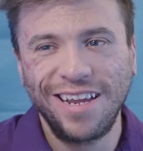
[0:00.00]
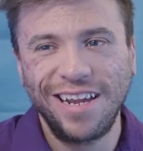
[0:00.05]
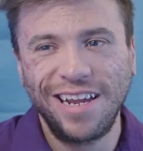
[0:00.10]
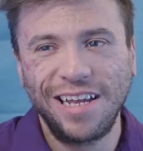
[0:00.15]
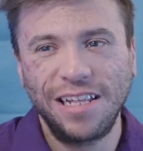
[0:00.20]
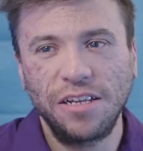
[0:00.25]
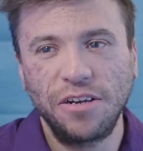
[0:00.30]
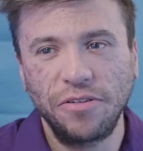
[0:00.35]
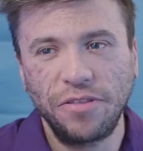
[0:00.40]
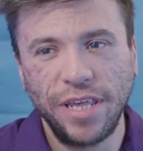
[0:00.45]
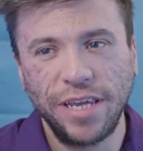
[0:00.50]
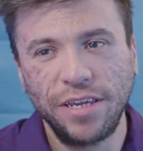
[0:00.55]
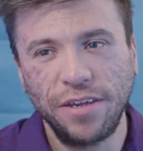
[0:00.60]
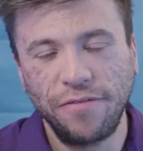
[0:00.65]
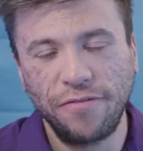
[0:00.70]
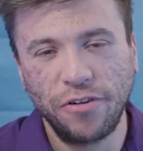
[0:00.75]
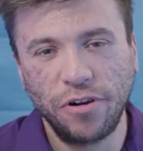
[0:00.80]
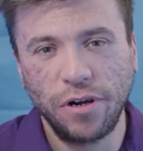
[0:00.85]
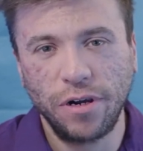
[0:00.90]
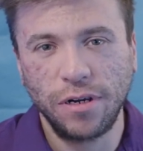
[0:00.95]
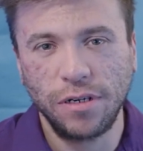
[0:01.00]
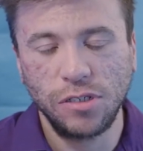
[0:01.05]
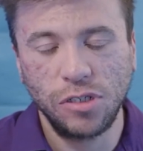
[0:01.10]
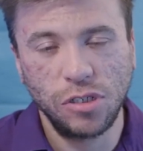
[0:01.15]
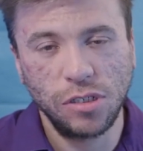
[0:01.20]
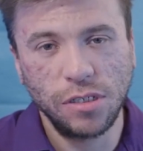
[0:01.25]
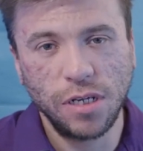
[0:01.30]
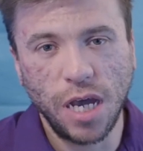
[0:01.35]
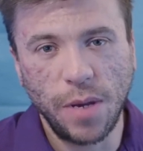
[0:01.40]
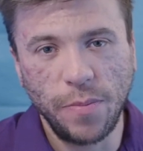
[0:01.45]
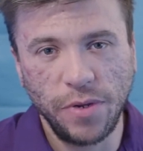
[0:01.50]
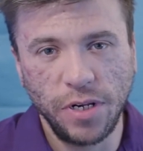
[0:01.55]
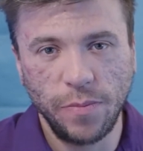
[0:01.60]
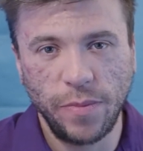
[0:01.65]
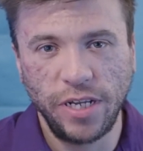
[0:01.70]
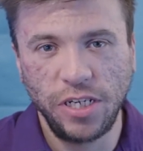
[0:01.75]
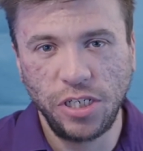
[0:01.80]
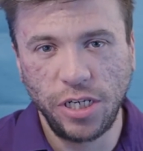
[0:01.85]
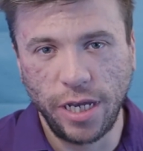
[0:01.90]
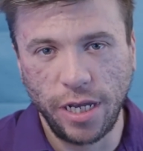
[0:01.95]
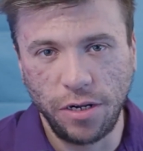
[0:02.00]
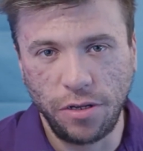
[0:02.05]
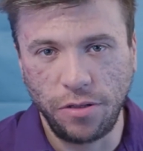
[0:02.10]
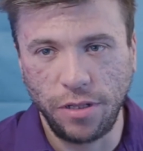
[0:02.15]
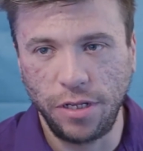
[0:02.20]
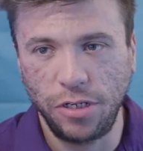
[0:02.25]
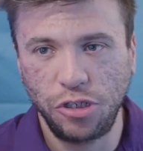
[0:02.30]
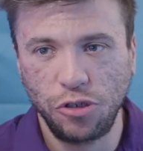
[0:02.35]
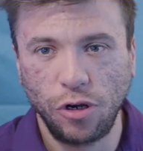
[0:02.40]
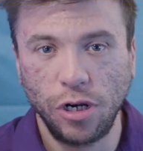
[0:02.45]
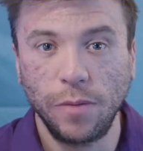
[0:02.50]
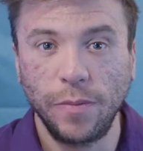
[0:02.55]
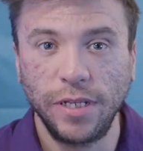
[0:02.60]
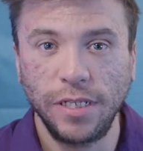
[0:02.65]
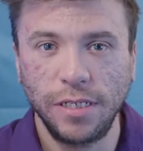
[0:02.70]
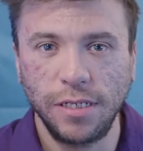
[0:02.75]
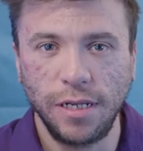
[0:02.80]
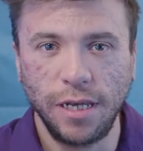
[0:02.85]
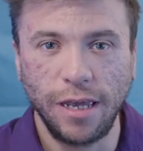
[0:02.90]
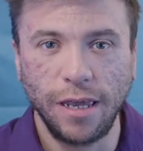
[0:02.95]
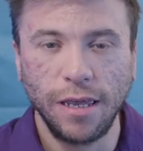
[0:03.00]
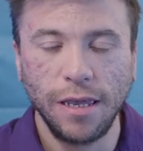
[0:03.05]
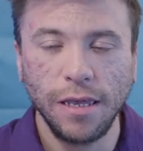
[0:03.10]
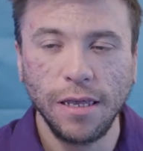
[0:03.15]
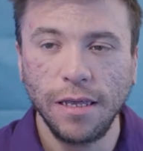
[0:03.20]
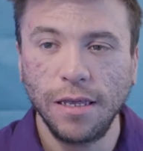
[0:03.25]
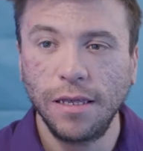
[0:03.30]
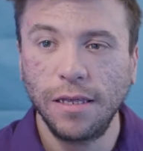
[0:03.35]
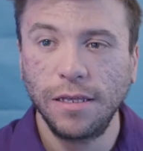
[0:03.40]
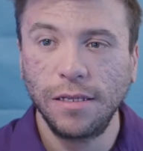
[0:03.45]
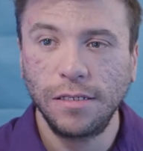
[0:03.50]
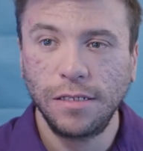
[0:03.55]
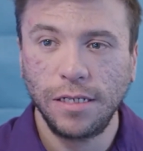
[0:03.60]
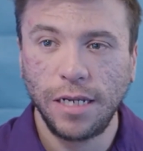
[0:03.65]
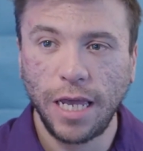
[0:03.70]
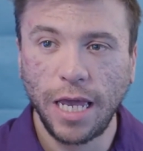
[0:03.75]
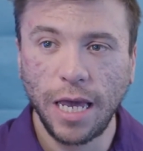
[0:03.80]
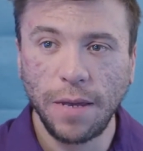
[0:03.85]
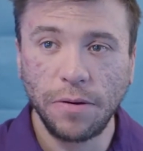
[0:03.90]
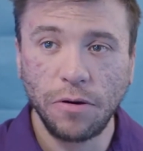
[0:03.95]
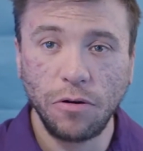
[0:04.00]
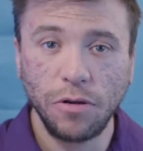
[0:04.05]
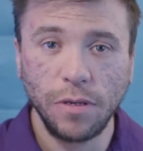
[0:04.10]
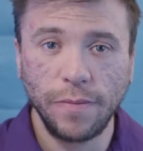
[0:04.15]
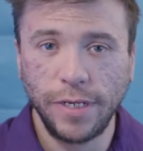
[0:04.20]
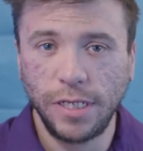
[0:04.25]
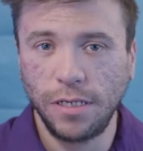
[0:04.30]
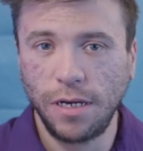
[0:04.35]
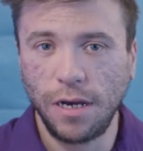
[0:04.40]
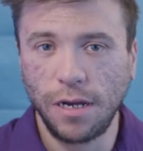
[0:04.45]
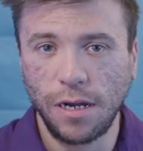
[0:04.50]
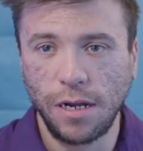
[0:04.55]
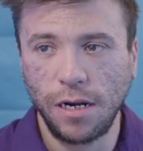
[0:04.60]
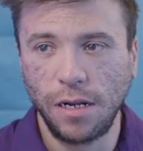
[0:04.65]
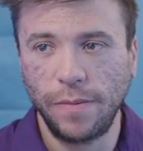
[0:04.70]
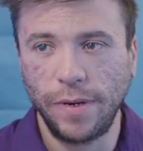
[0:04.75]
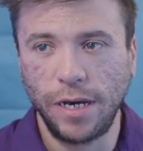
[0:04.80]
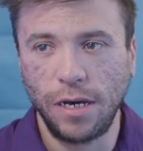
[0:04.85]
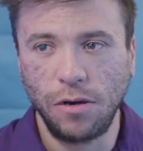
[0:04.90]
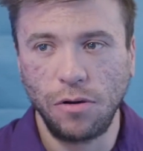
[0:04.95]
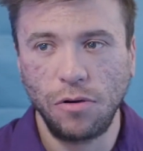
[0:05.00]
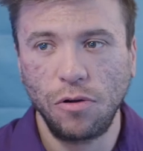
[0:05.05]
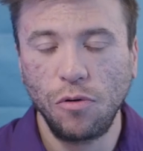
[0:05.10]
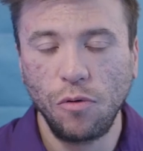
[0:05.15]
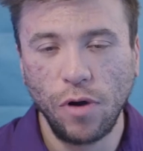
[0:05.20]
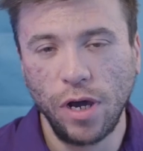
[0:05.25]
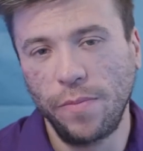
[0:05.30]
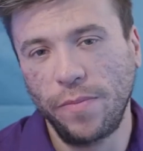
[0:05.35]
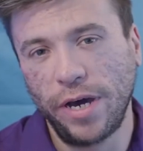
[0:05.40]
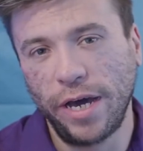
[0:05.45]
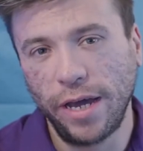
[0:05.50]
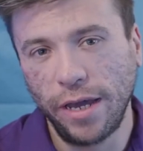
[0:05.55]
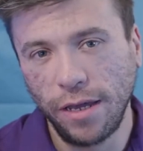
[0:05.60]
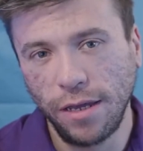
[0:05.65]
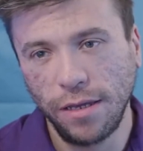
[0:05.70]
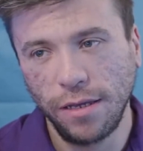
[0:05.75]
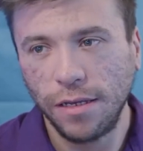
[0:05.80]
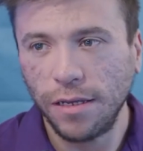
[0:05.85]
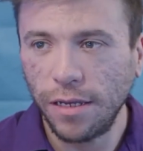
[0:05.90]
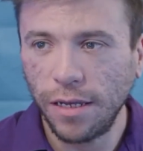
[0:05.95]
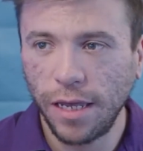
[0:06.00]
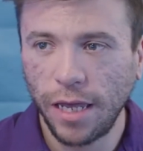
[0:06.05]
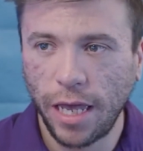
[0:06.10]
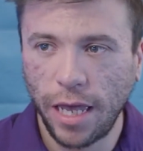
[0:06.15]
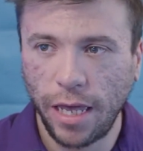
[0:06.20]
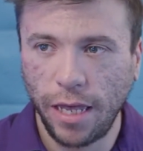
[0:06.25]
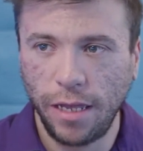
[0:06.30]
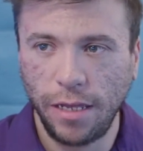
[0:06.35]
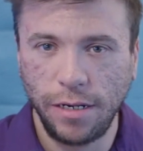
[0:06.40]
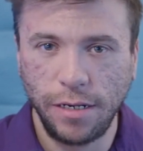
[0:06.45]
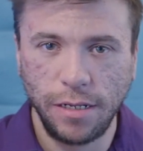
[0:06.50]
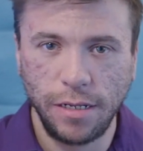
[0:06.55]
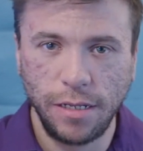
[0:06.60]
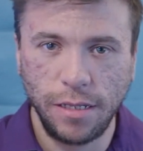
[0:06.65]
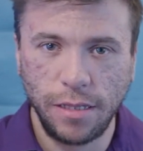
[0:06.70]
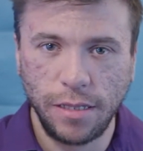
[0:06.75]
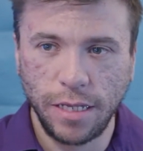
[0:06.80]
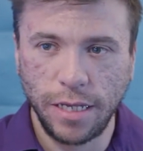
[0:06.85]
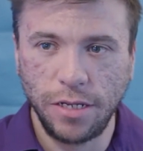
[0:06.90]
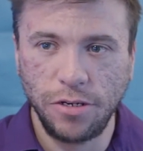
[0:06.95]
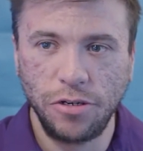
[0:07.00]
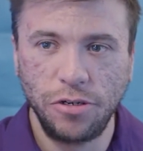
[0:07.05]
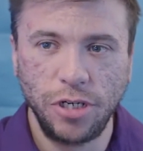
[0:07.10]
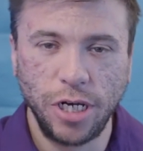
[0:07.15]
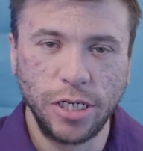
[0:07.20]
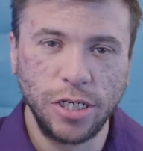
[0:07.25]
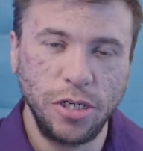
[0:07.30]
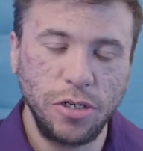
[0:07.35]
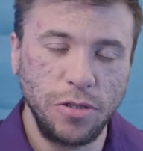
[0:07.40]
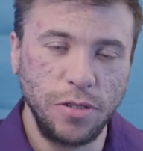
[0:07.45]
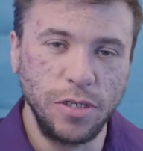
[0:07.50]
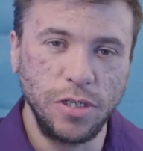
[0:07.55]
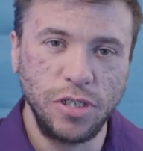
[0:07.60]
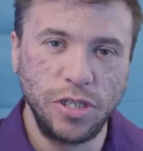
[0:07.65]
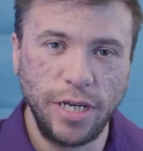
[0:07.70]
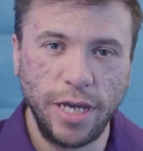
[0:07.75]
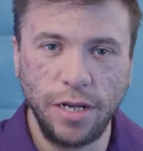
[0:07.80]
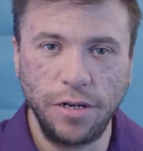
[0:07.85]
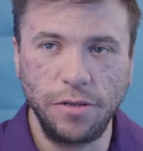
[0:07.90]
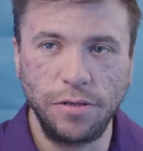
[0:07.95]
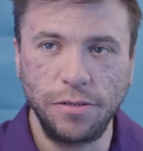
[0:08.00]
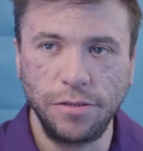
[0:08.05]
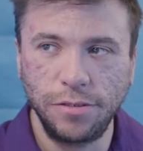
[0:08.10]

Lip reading: Hello, thank you for coming to my channel and joining me today. Today I'm going to be talking about who am I and the introduction to this channel.